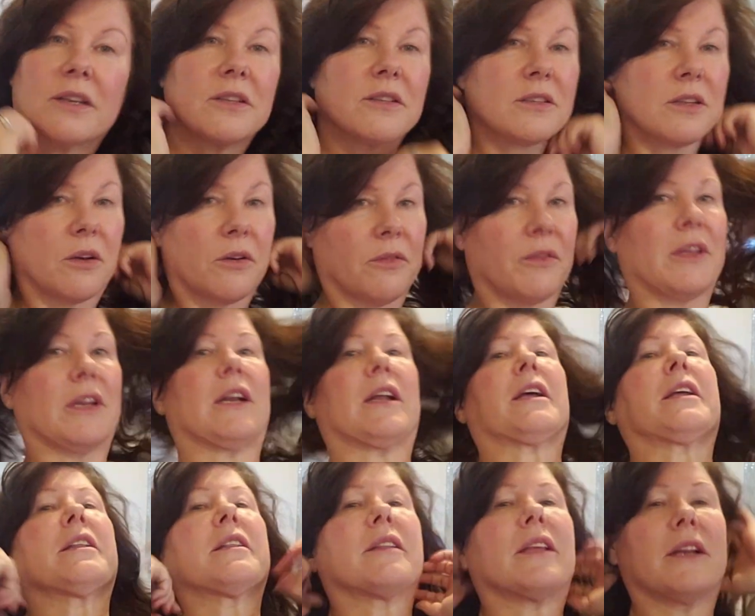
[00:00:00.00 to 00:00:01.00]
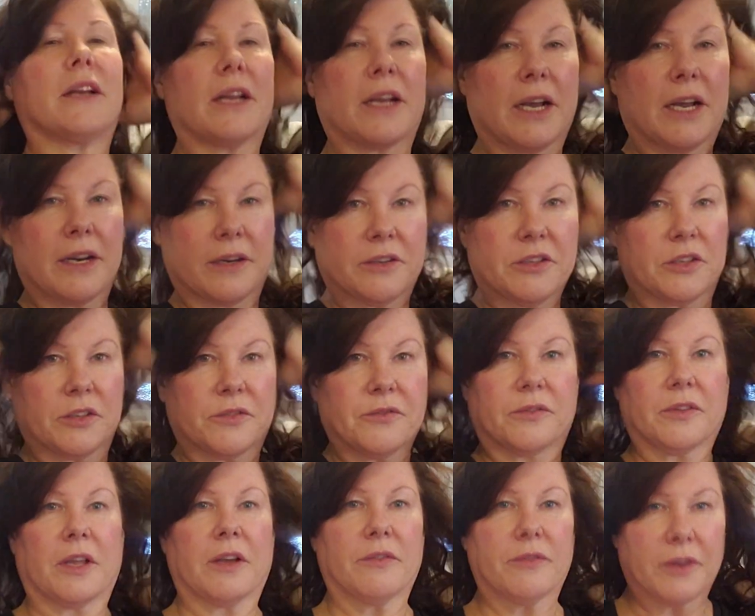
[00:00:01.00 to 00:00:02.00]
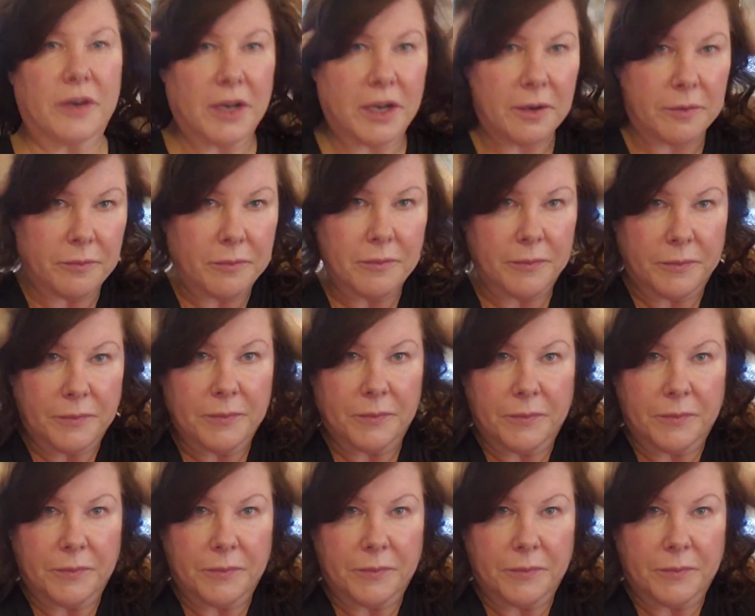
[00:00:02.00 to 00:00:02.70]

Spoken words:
So then I kind of just fluff it up,